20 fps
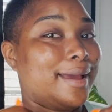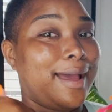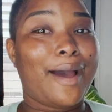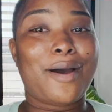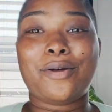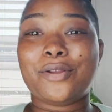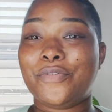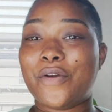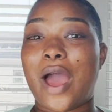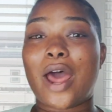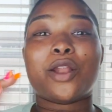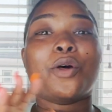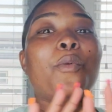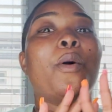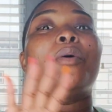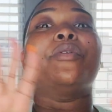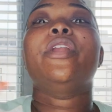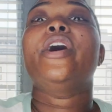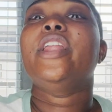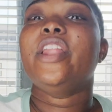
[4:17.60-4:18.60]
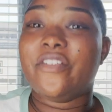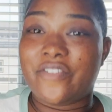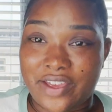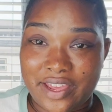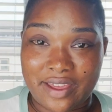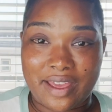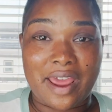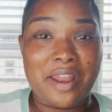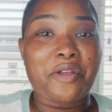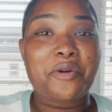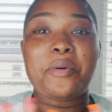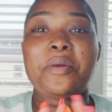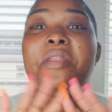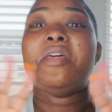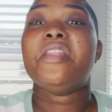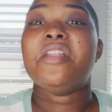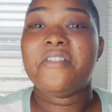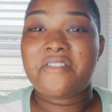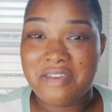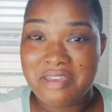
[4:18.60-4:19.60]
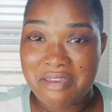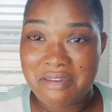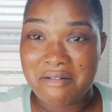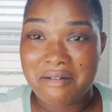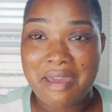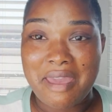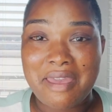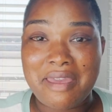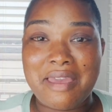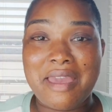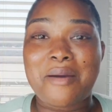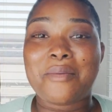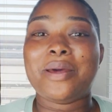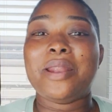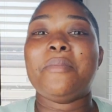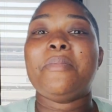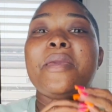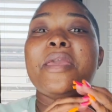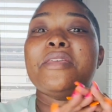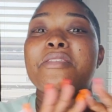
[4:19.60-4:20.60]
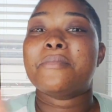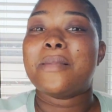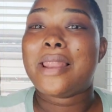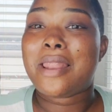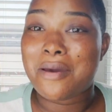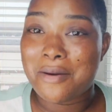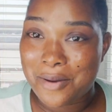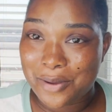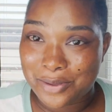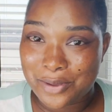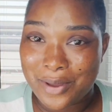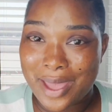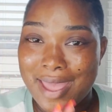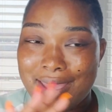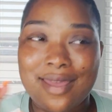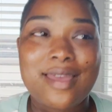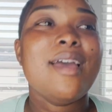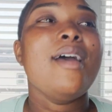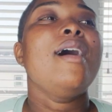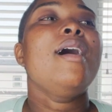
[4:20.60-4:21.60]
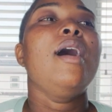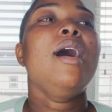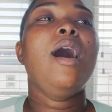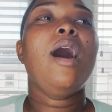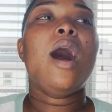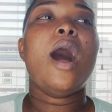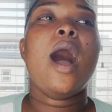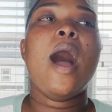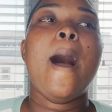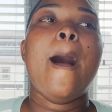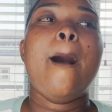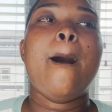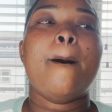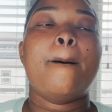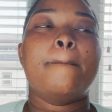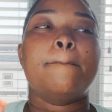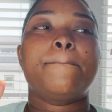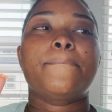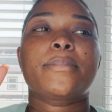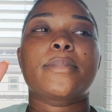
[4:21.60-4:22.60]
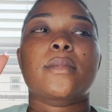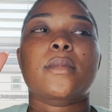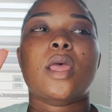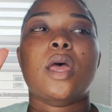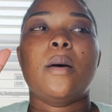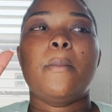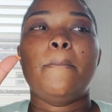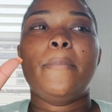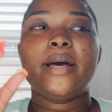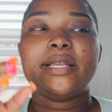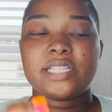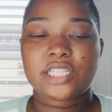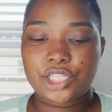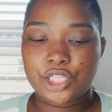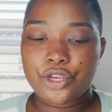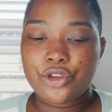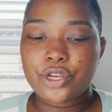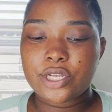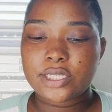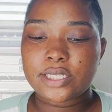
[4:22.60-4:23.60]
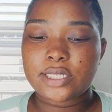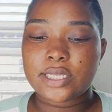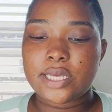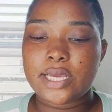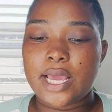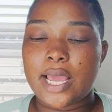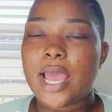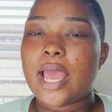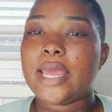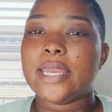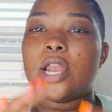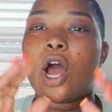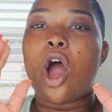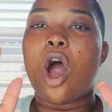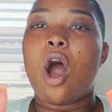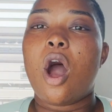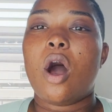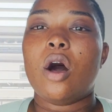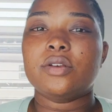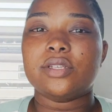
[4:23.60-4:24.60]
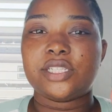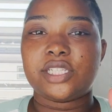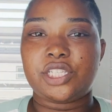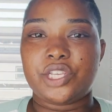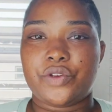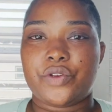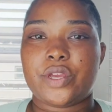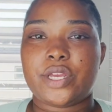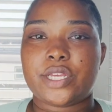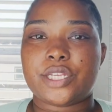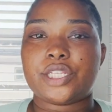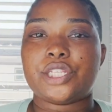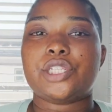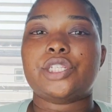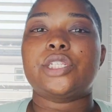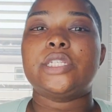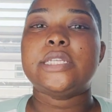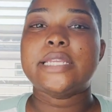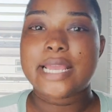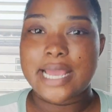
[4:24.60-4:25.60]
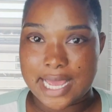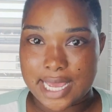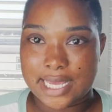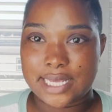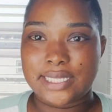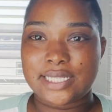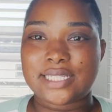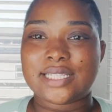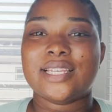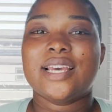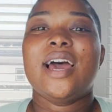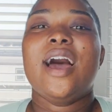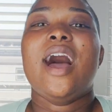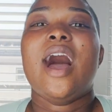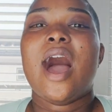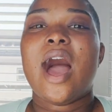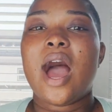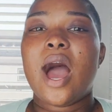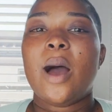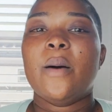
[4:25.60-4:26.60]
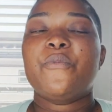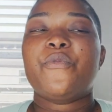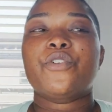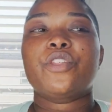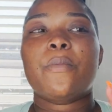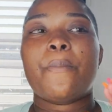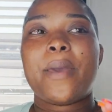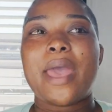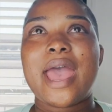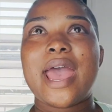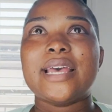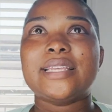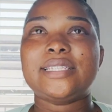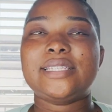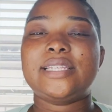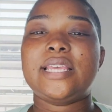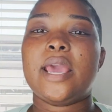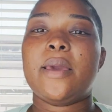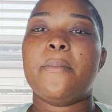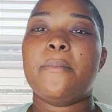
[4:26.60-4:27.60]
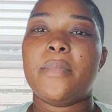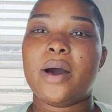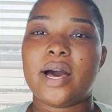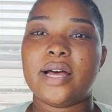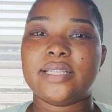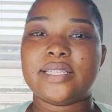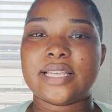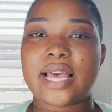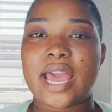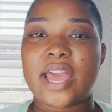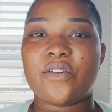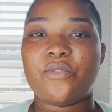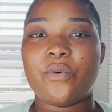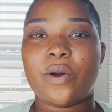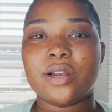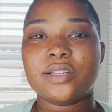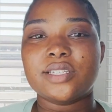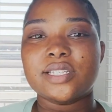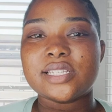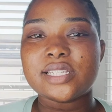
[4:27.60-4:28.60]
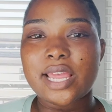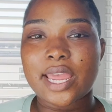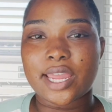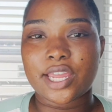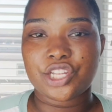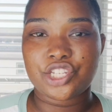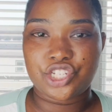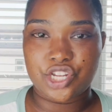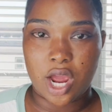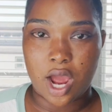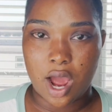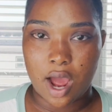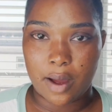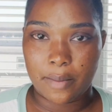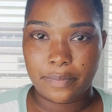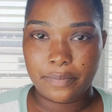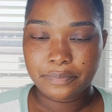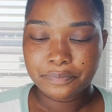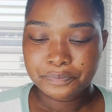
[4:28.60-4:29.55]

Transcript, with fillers: I don't, I don't want none of it. I don't want none of it, okay? I want to pay it to my loans, okay? Um, but seriously, in all seriousness, um, for the past 10 months, I have worked a second job.